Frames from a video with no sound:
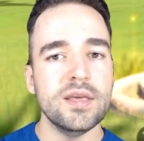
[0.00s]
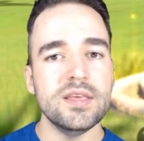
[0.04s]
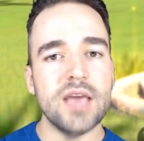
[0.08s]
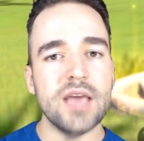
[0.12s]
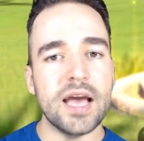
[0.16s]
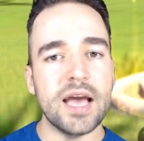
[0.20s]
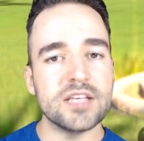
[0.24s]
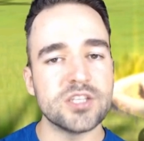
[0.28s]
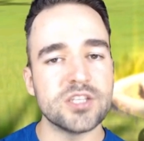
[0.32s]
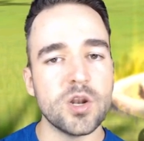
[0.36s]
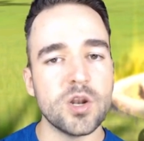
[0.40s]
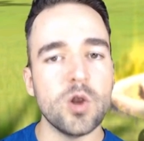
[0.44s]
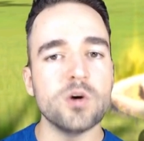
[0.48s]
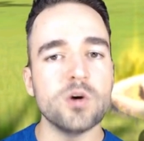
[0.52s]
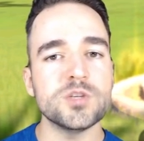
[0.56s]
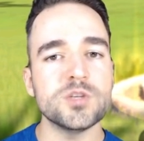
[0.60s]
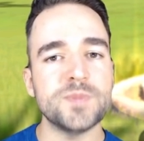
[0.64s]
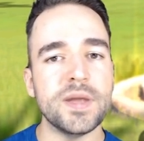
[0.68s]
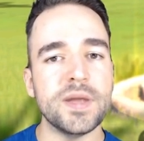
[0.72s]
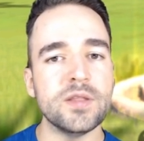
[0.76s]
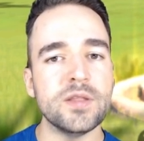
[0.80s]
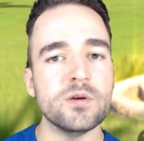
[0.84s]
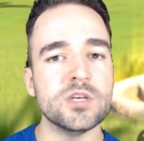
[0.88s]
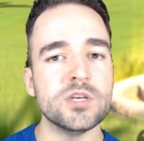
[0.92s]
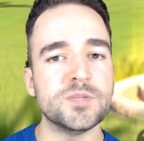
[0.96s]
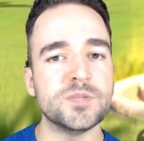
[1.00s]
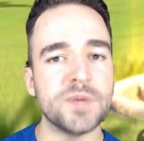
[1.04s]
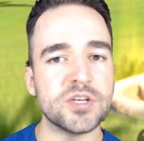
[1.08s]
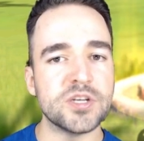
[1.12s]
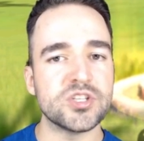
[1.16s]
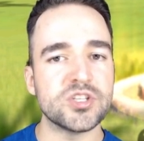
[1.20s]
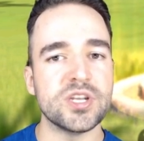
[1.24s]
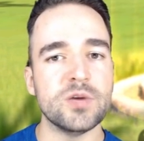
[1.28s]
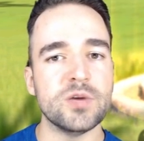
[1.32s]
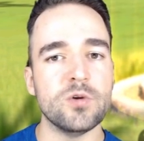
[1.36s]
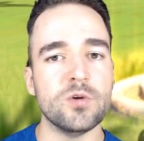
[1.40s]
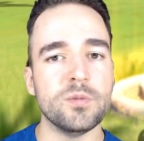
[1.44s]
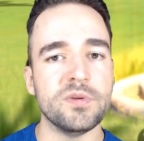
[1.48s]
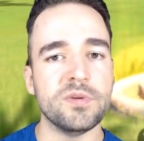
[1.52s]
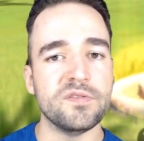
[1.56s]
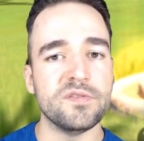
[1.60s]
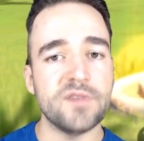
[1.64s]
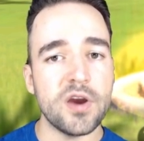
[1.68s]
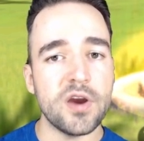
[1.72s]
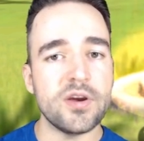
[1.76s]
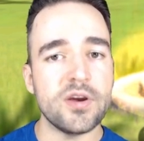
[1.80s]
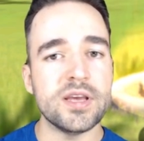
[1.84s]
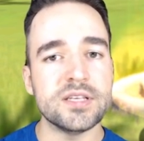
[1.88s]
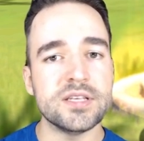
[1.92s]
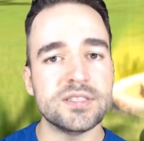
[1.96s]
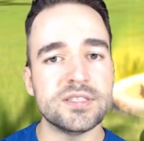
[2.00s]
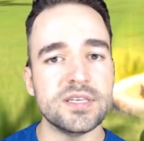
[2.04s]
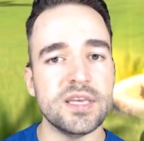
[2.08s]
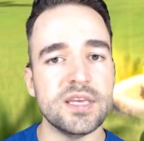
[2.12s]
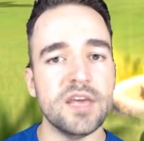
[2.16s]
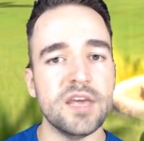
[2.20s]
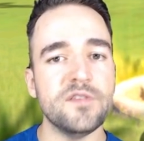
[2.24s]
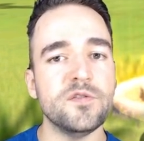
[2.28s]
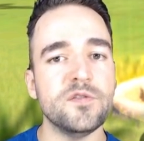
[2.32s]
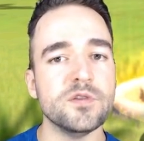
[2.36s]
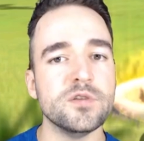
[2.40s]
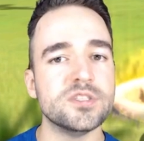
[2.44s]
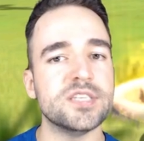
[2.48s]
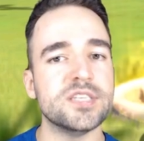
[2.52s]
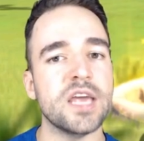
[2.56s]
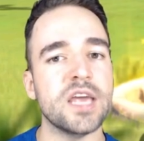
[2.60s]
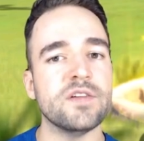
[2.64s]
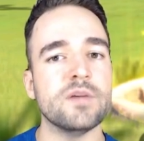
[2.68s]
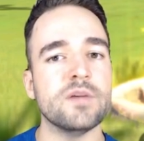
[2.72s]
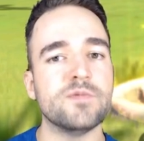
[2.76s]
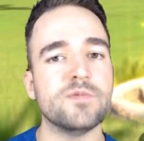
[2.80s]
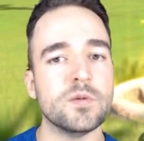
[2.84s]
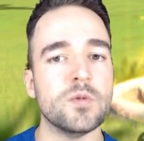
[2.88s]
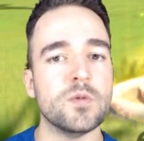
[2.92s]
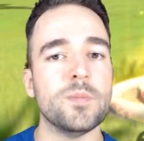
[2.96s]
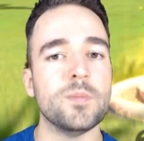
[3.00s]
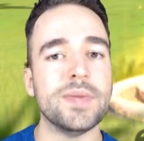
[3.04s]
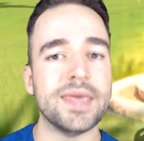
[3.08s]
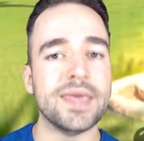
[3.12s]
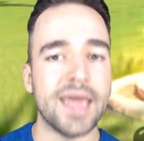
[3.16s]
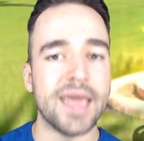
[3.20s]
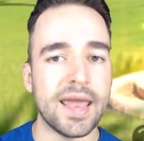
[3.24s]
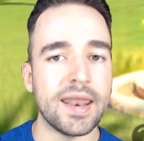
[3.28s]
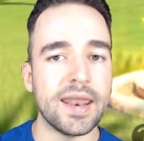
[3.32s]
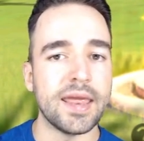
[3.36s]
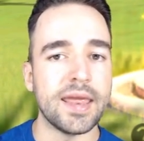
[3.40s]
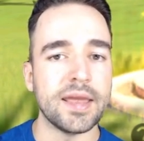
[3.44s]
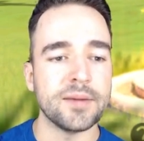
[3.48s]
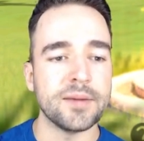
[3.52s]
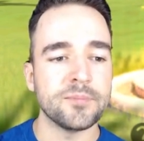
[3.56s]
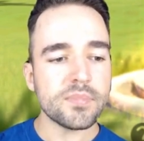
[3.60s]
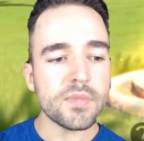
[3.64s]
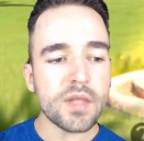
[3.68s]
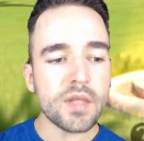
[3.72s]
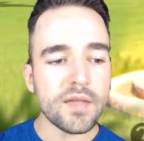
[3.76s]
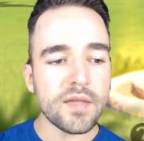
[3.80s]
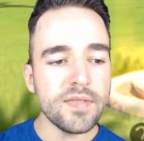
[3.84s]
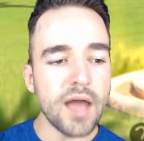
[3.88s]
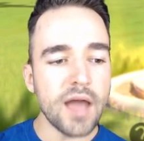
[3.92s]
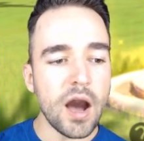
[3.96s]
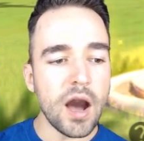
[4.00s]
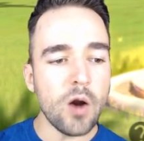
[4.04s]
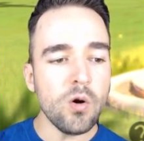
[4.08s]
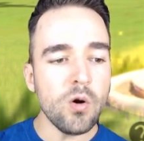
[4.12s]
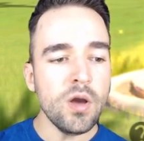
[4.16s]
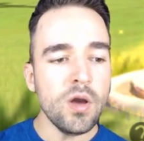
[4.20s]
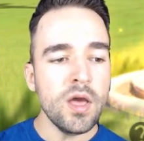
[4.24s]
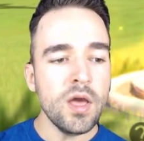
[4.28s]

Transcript: As a low spender especially, it will be very easy if you save up from the beginning. Now,